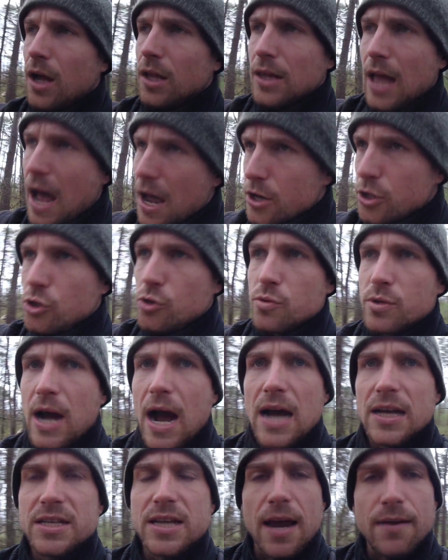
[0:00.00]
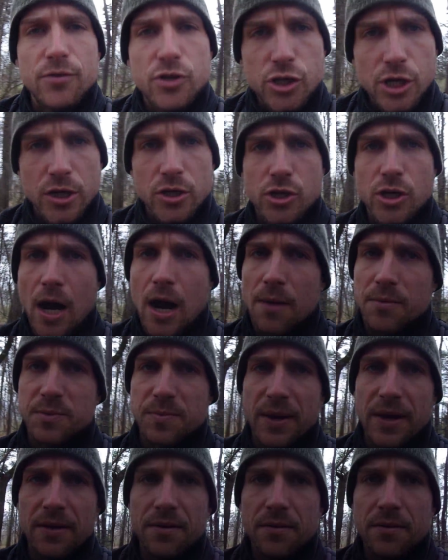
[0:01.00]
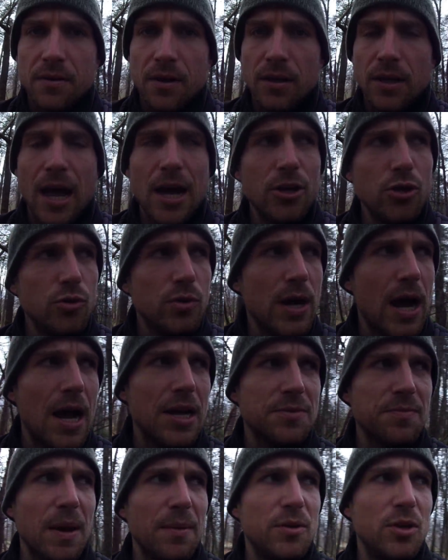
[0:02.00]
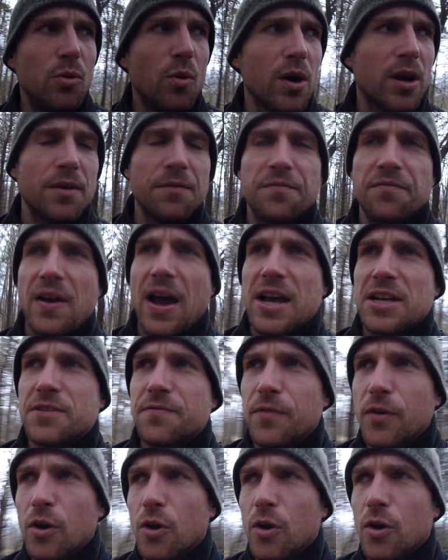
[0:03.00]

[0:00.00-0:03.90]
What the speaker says: A lot of you guys have shit jobs, man. A lot of you guys, maybe you work in fast